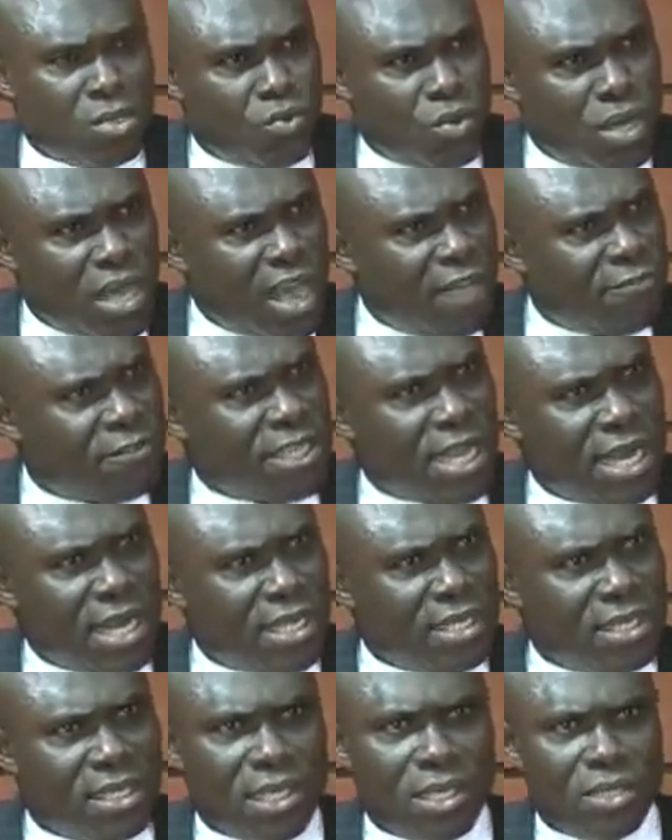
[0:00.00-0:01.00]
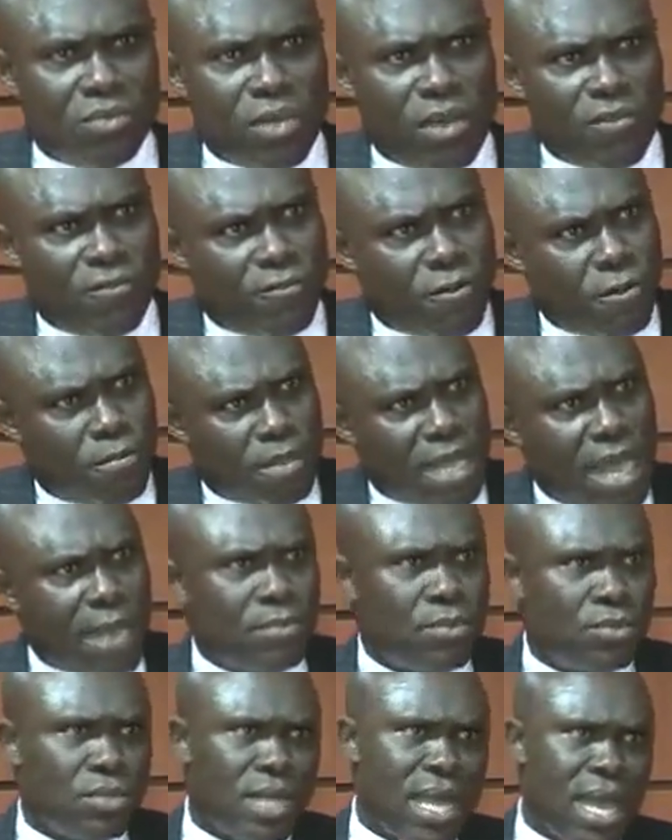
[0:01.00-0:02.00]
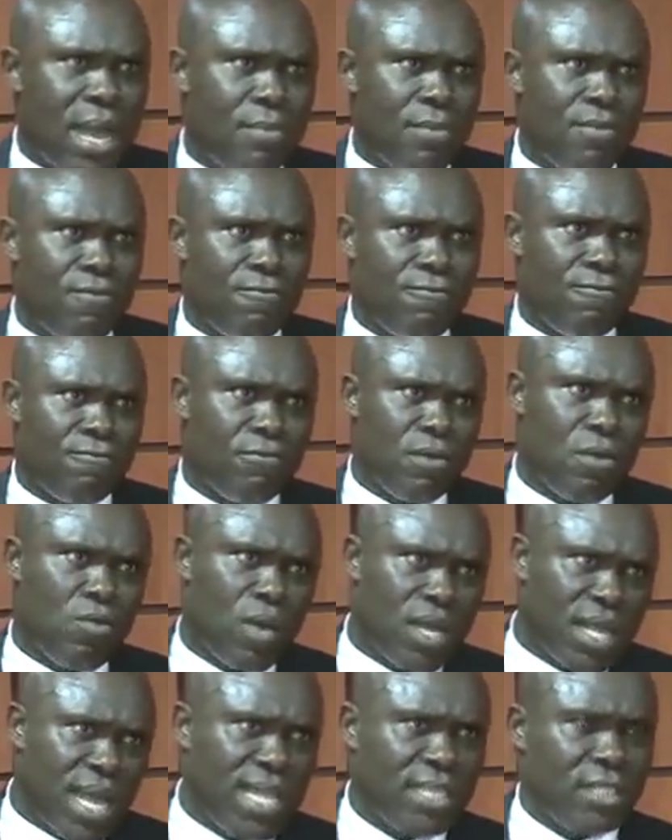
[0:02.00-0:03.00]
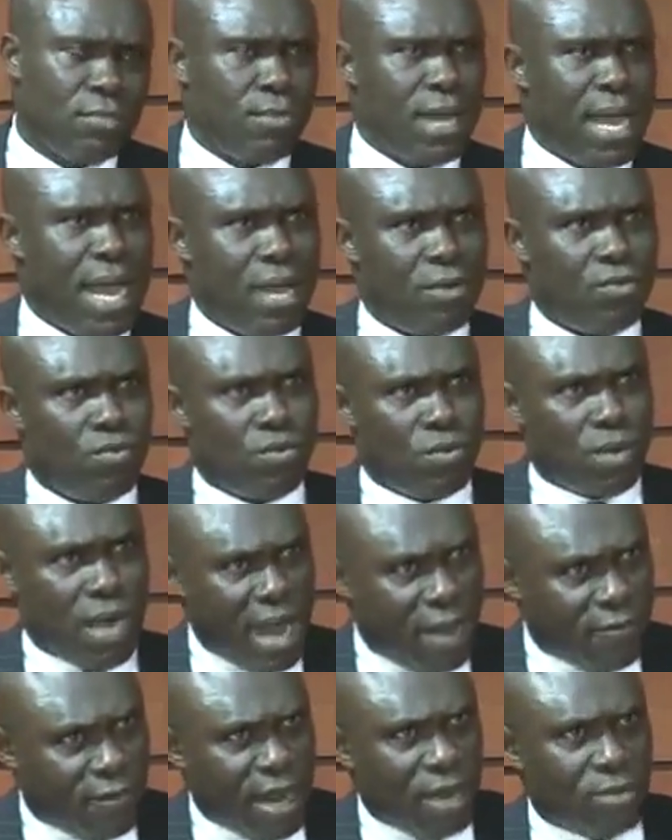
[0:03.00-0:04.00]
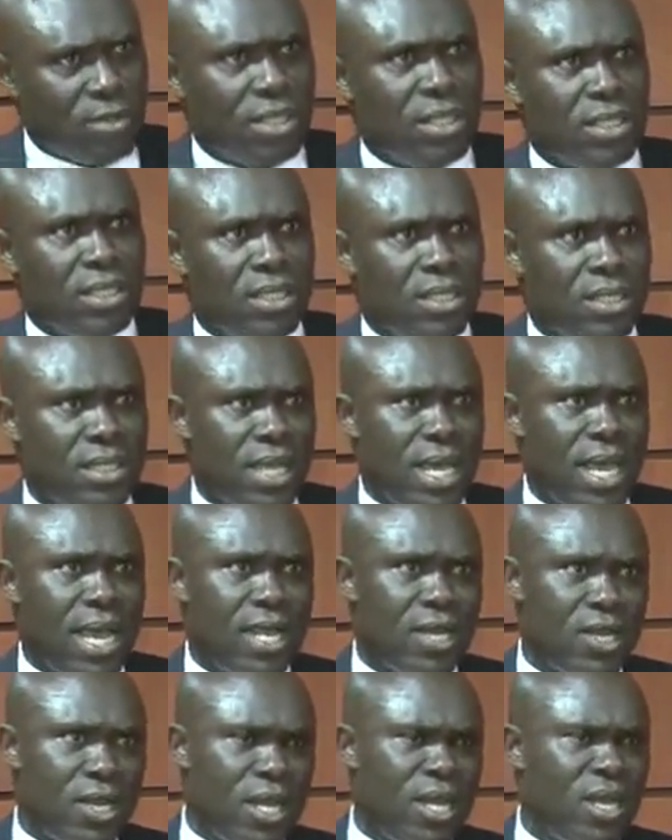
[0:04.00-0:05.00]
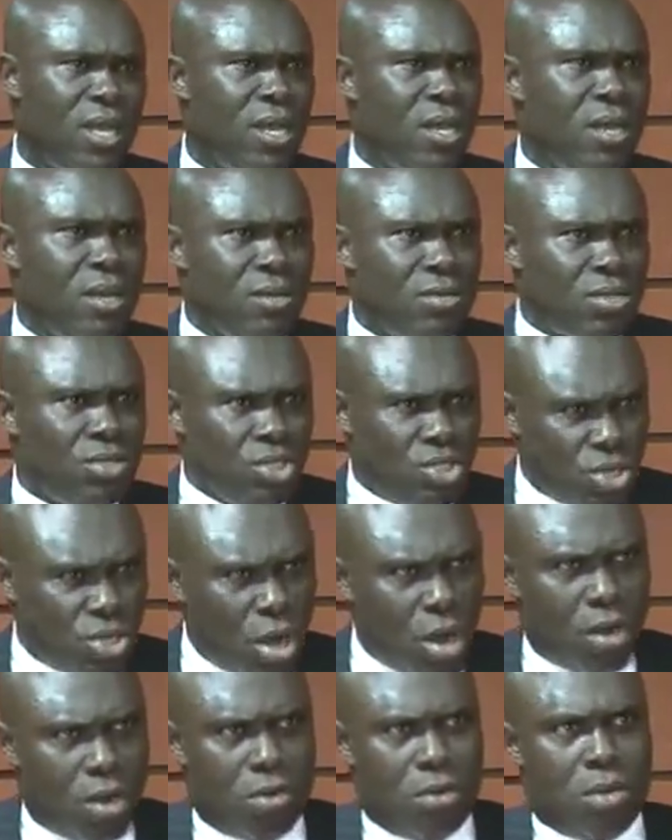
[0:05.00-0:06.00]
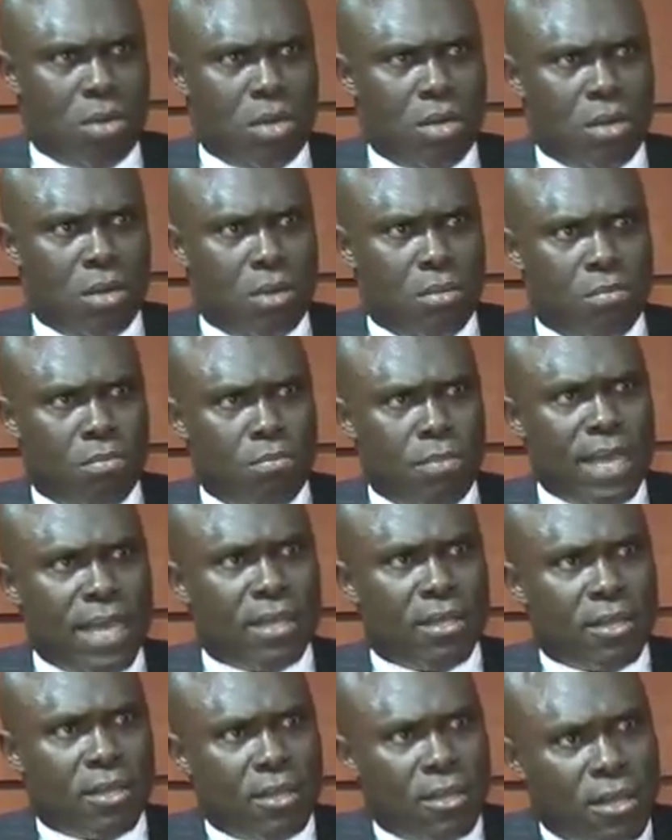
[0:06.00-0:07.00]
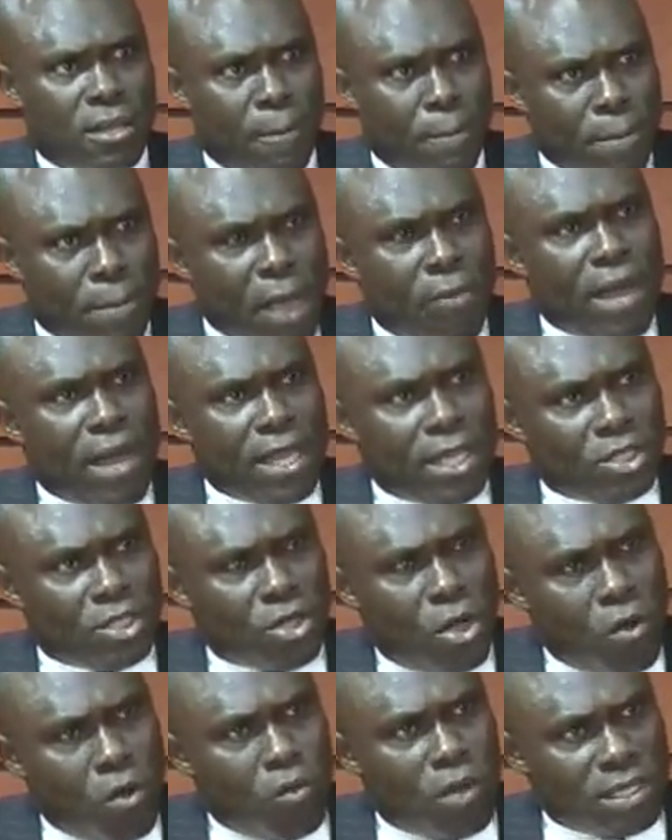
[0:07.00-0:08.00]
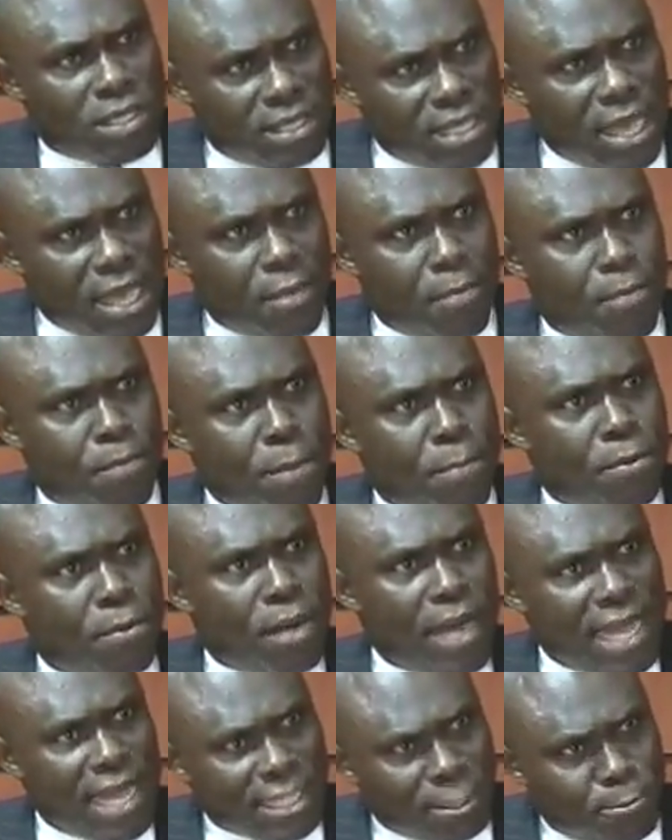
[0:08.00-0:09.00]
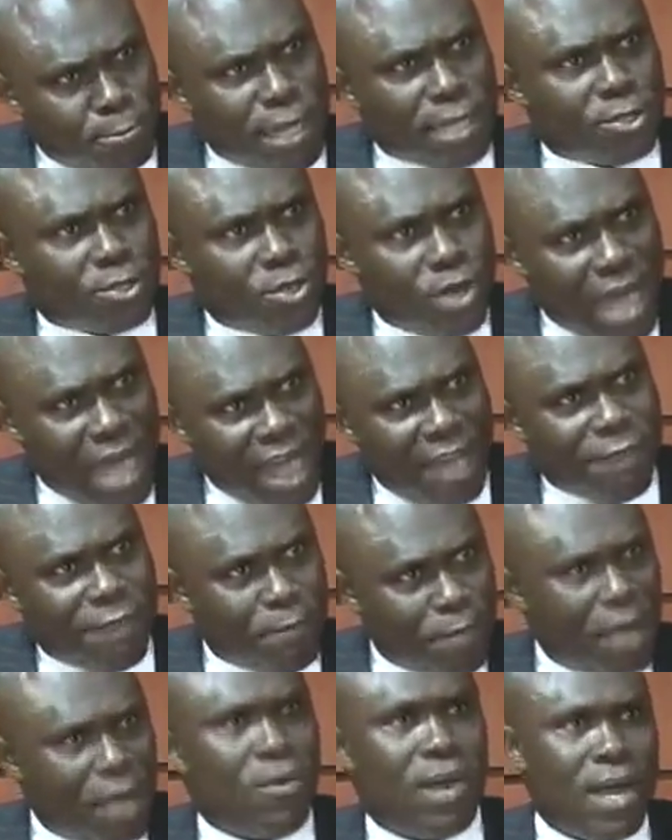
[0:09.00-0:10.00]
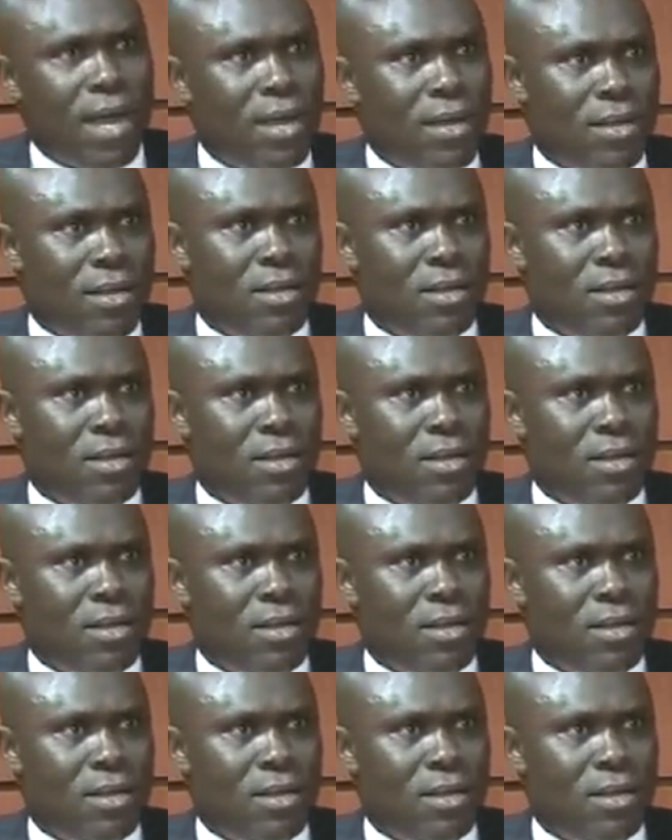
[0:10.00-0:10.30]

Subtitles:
Do we have challenges where from time to time, if the weather is bad, we would have outages there and there? Sure, but the power is always there. People expect to have power.